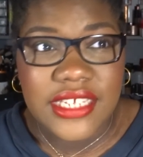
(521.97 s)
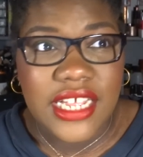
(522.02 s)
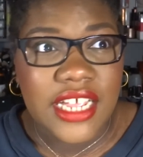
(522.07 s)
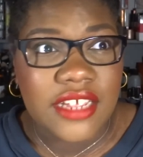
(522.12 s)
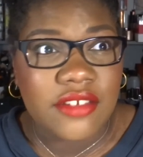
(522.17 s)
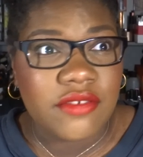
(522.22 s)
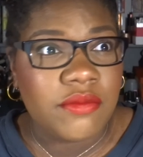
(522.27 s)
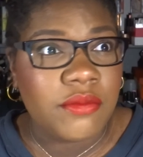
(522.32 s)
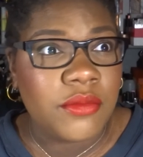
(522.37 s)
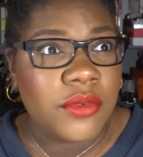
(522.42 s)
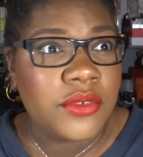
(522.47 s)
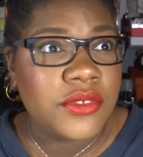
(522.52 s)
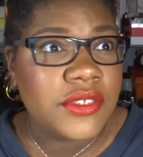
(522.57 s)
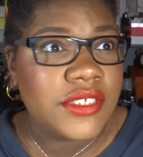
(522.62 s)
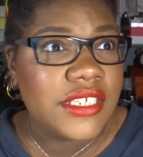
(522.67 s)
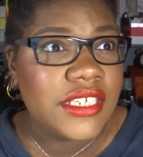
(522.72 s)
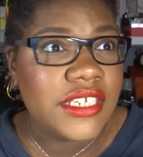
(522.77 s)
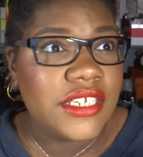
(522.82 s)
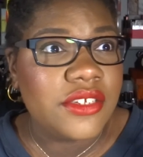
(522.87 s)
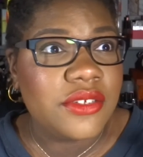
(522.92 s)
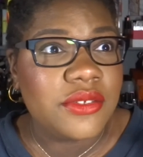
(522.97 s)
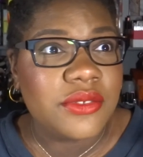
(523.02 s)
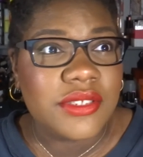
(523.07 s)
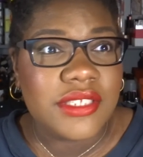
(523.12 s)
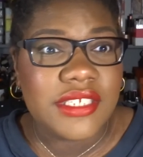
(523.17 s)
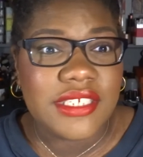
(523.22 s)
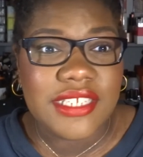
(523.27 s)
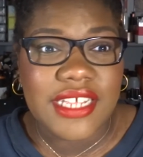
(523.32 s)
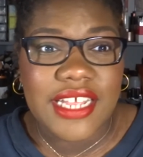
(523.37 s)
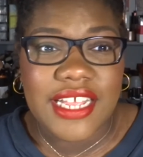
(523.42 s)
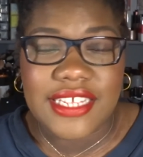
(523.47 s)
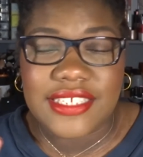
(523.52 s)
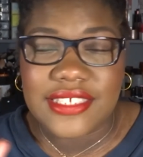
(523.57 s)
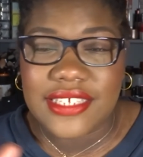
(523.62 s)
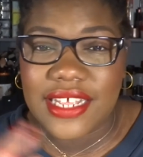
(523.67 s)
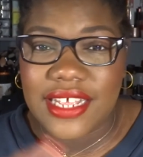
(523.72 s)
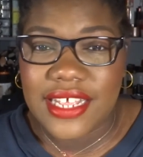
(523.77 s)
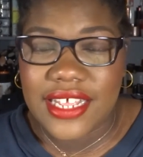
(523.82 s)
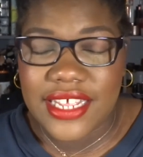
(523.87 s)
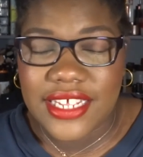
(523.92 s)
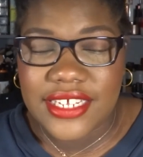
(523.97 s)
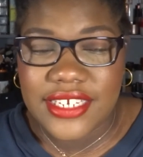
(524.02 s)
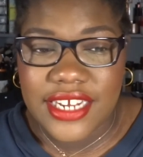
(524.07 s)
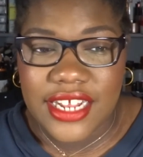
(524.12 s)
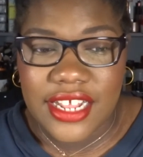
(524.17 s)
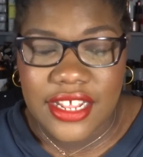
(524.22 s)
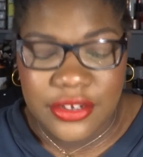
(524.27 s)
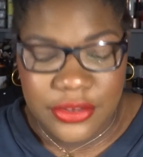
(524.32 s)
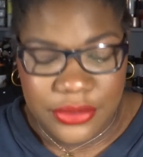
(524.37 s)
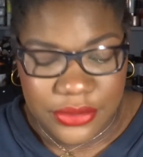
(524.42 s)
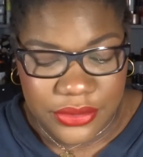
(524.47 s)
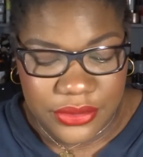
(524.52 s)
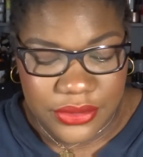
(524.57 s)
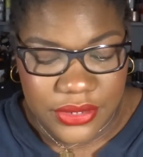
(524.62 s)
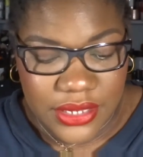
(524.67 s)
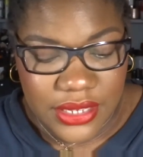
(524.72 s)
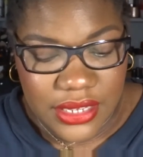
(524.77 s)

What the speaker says: I've mostly used it as a highlighter,